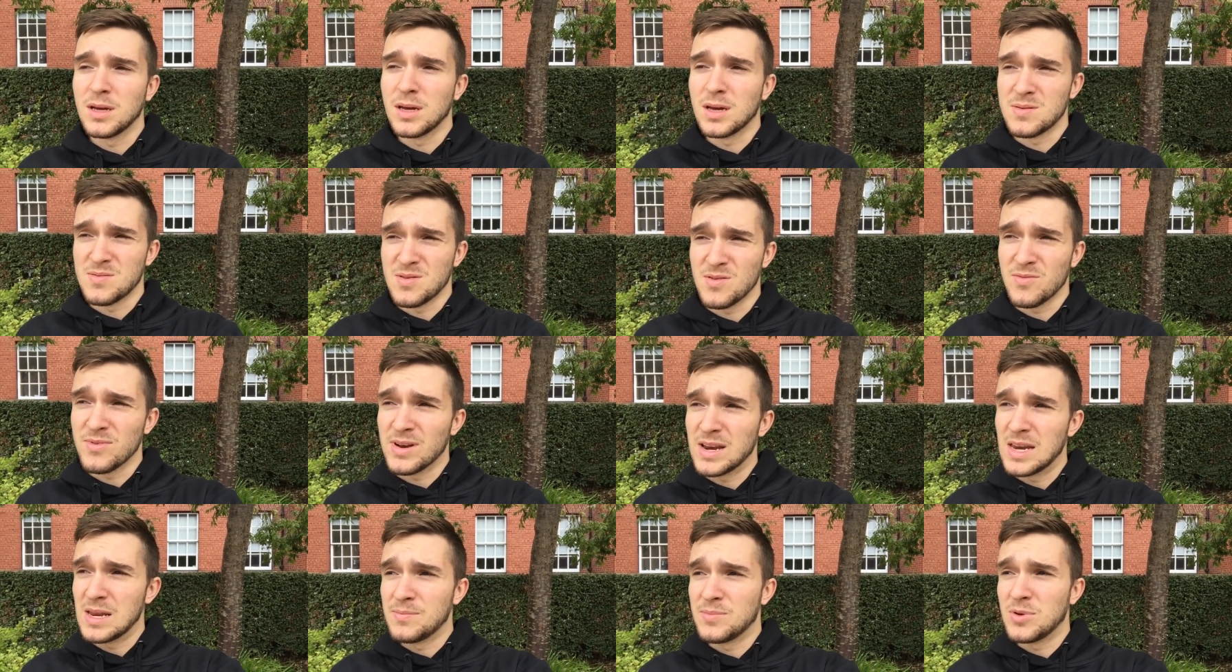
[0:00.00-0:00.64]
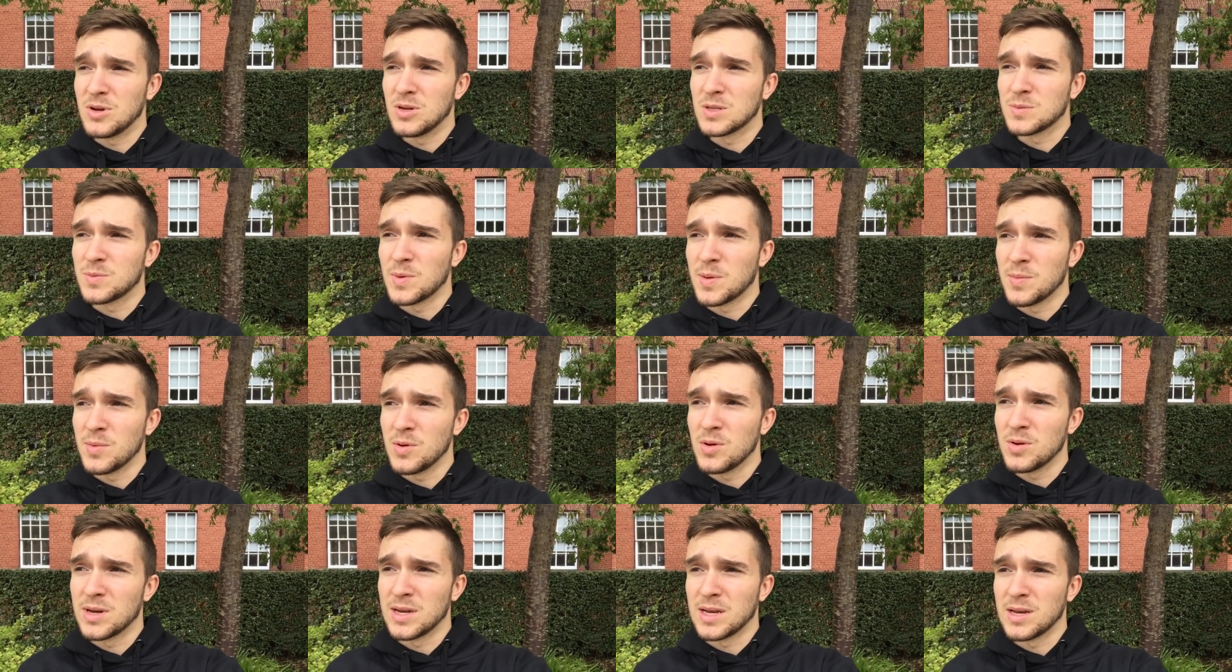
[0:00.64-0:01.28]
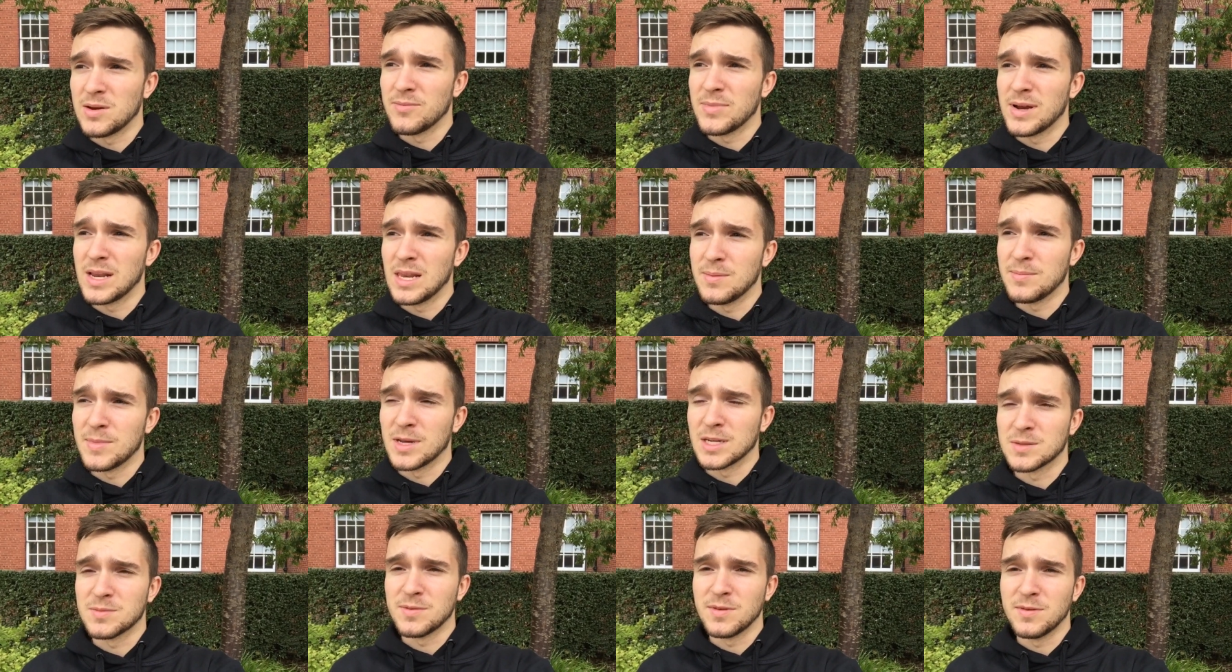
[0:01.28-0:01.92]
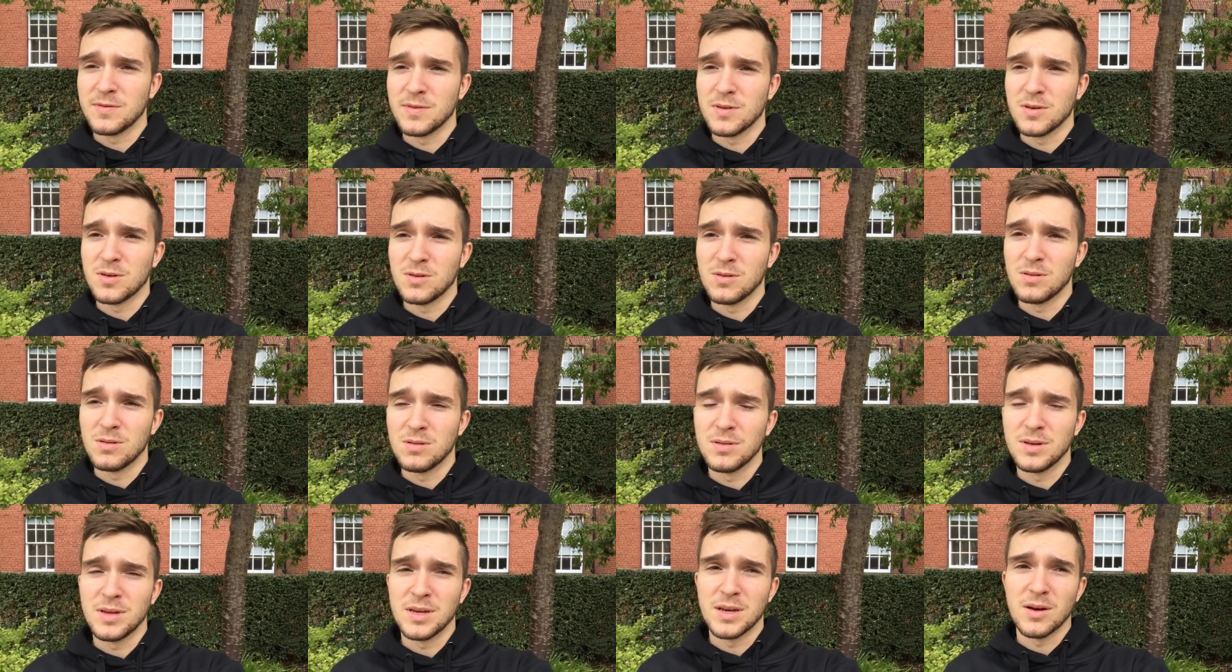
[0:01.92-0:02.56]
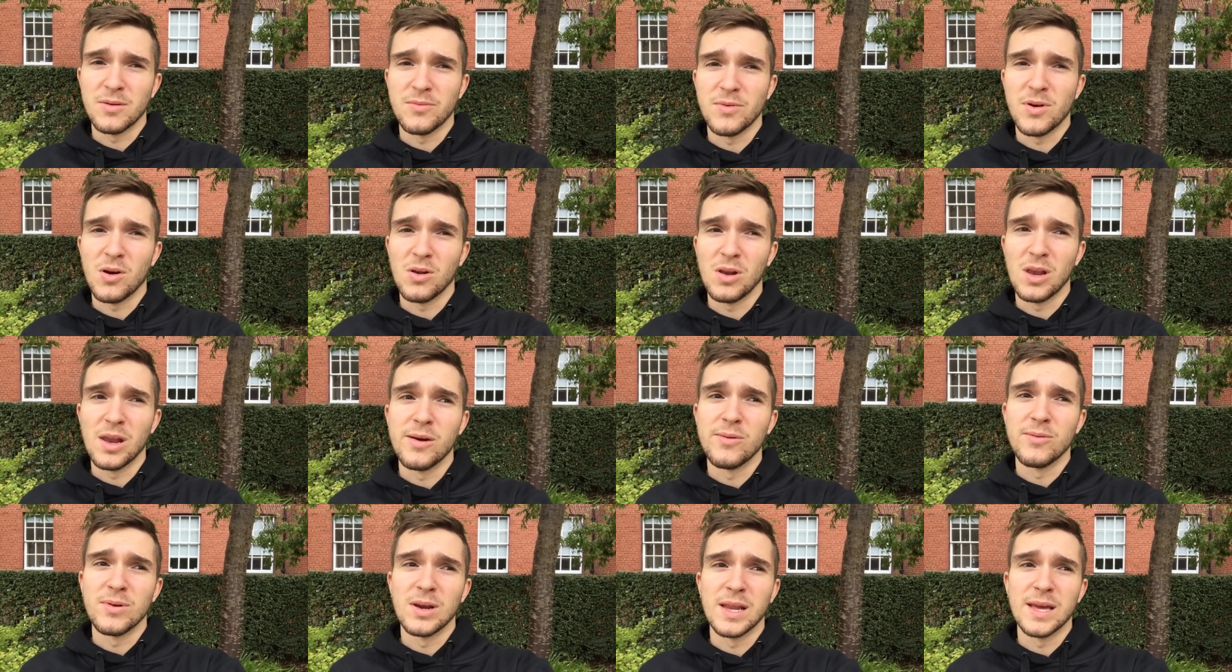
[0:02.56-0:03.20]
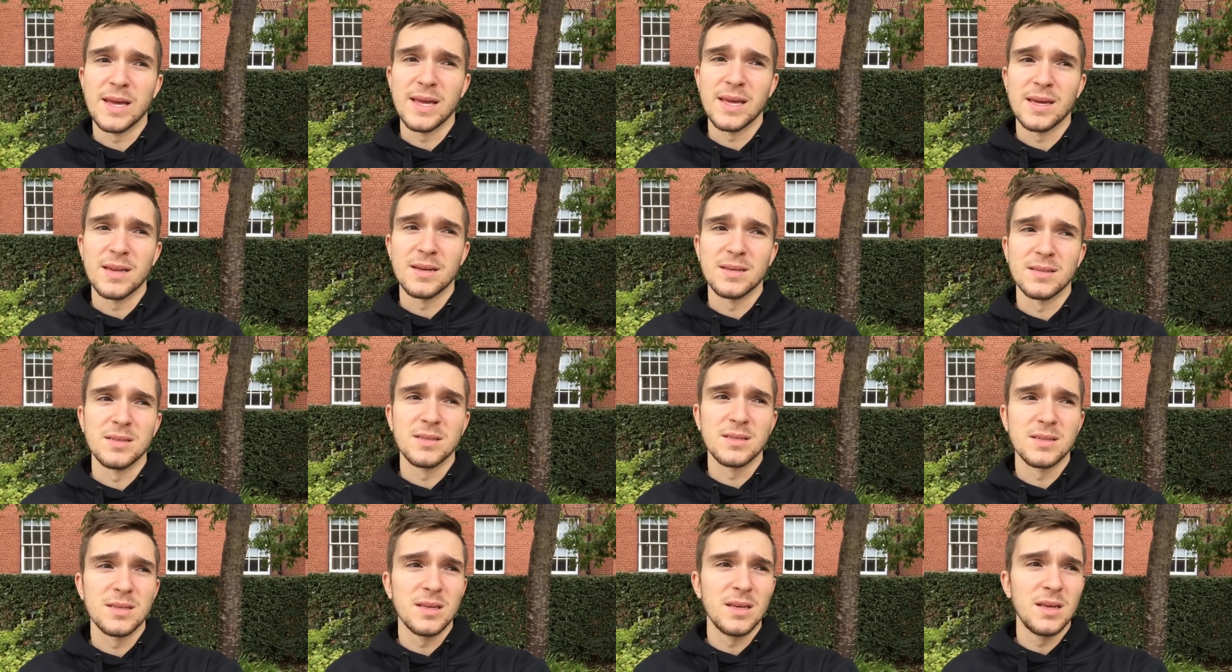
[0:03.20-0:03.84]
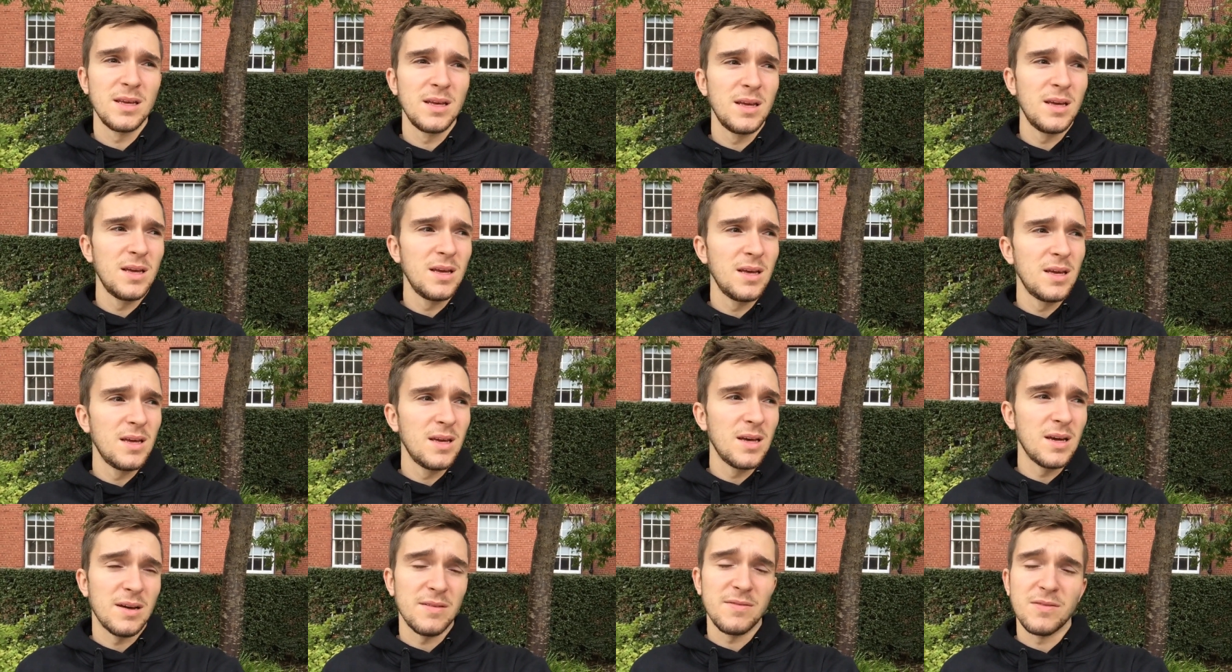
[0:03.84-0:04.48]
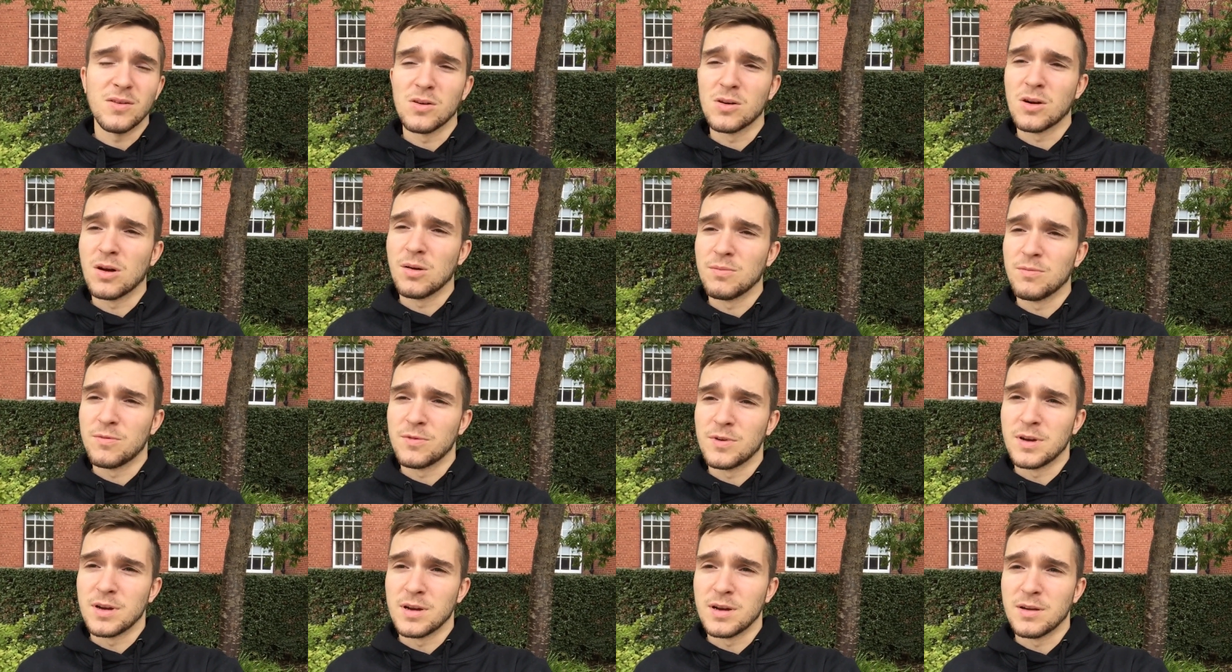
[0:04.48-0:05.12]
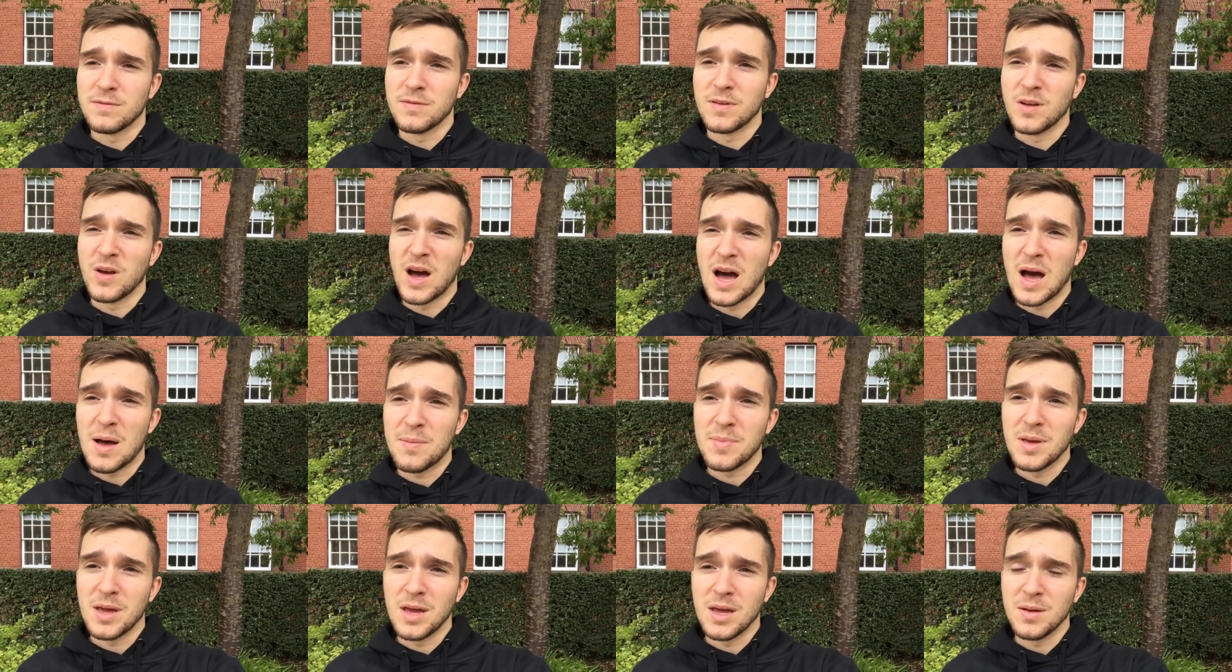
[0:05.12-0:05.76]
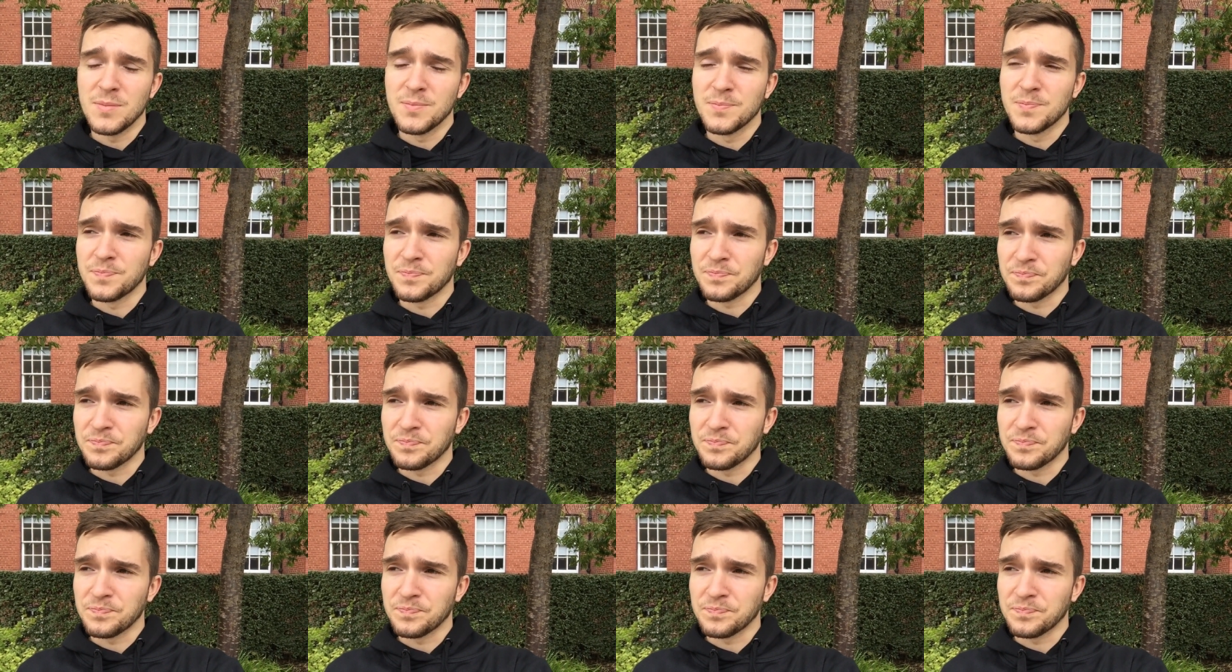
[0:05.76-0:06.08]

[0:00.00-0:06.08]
and it really boosts my mood and it really makes me feel, you know, not lonely, and I feel confident, I feel happy.